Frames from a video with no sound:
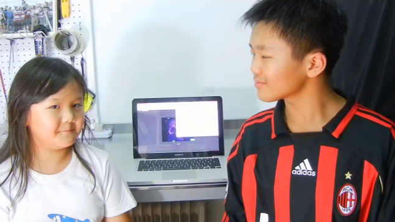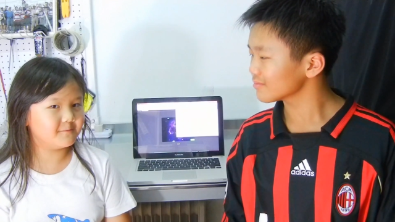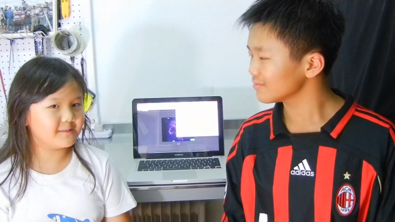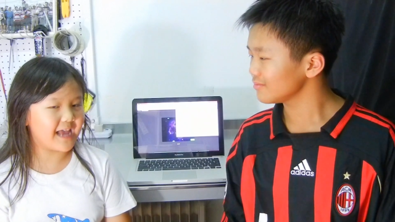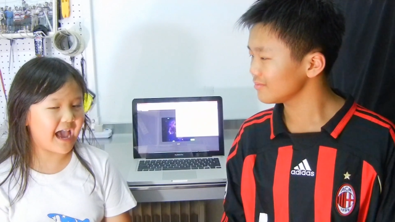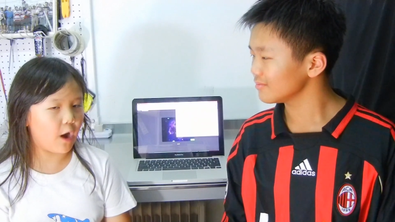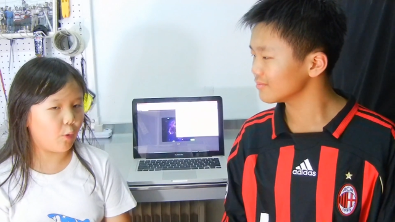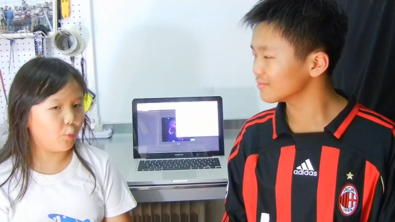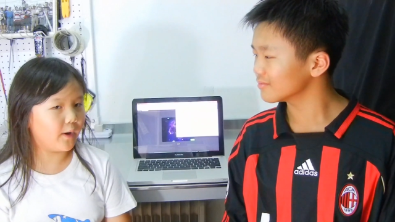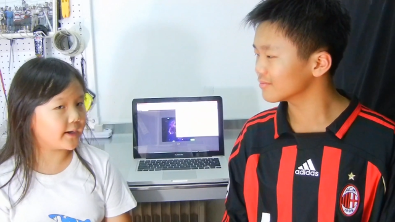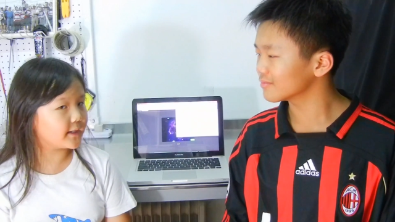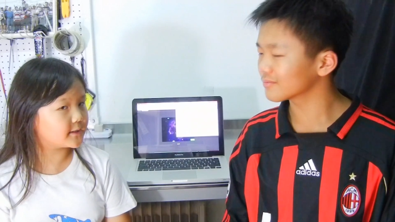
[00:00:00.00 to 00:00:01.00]
Speaker 1: Now,
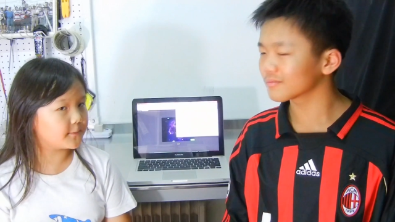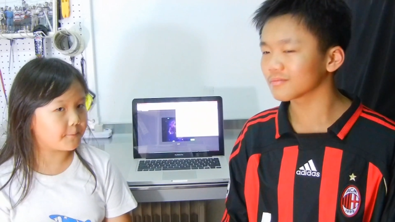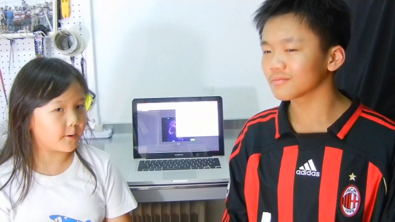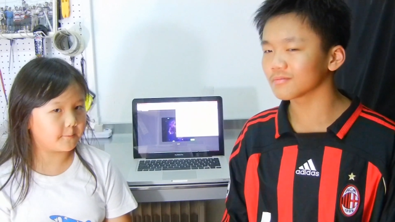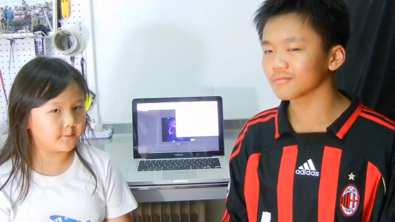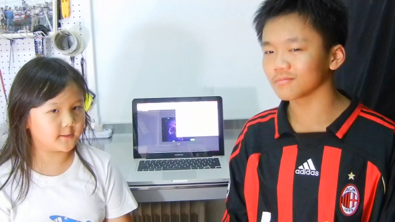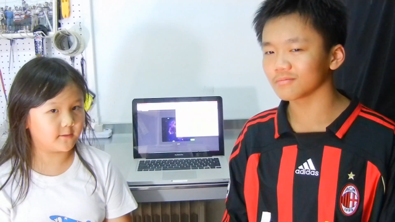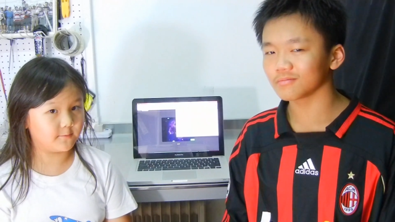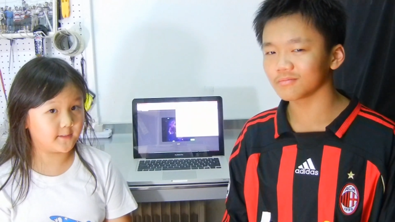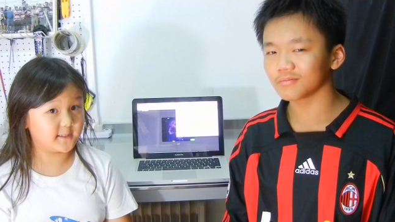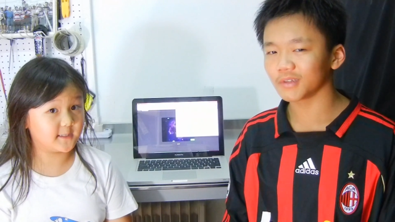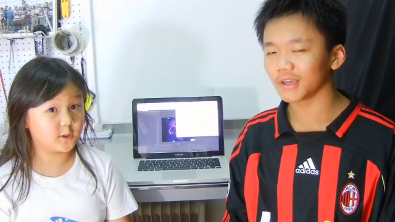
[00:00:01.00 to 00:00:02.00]
what is the purpose of
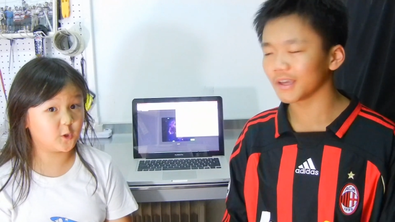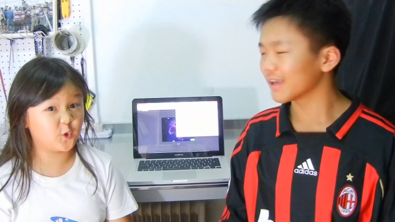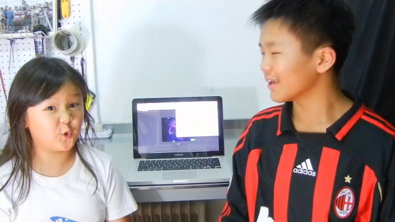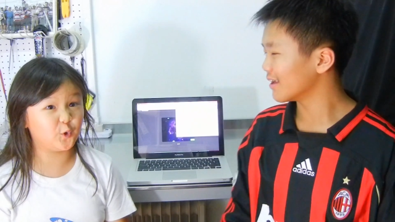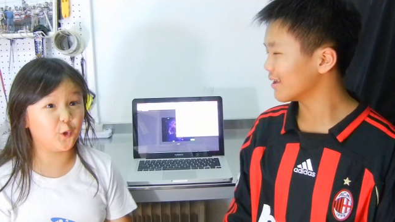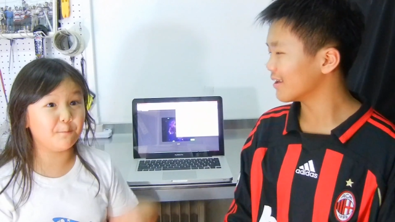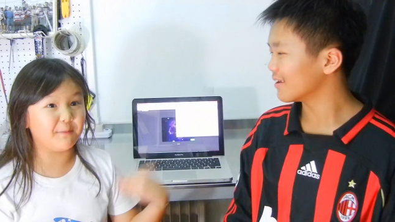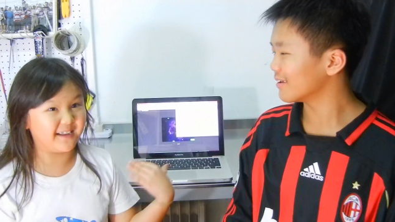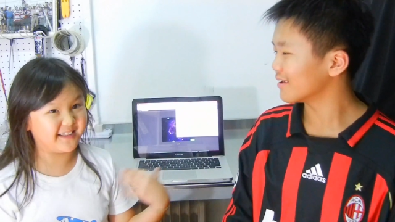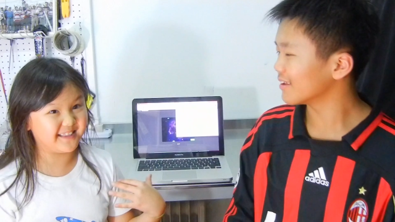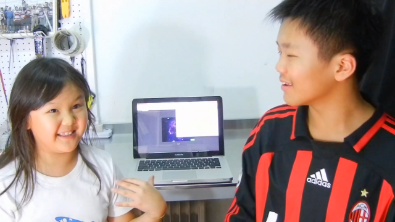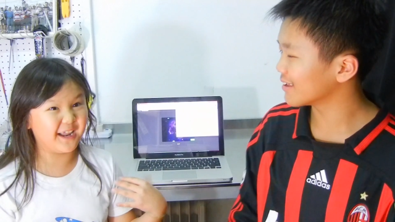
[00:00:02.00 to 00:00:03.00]
this stupid
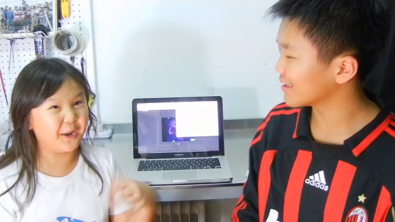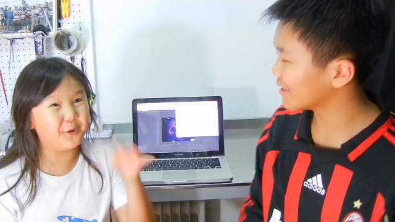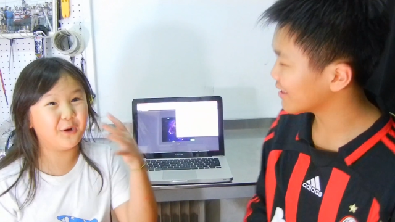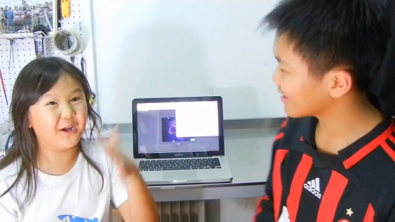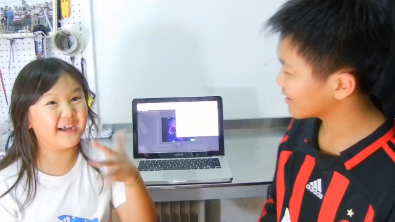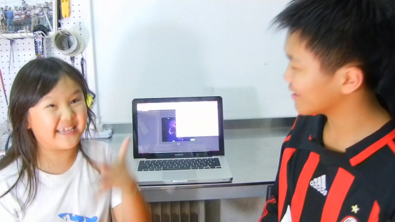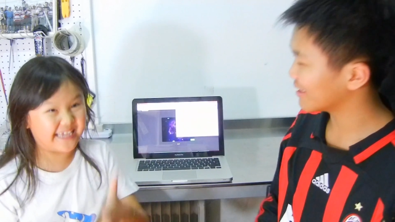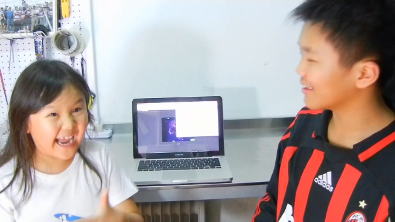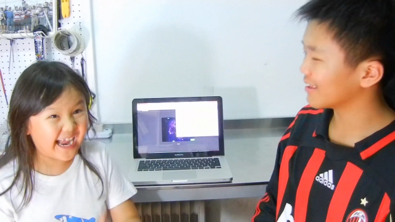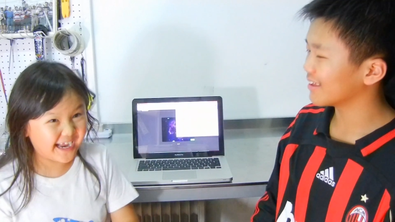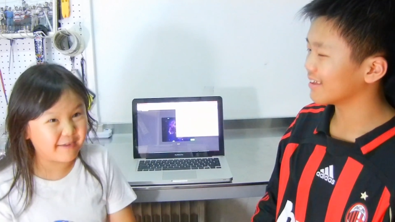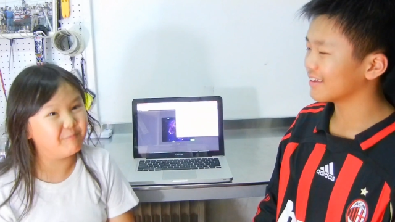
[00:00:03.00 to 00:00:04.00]
error
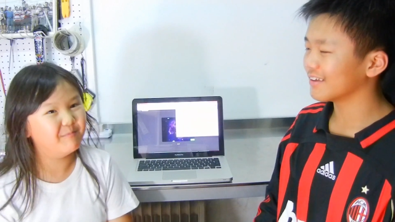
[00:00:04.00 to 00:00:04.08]
game?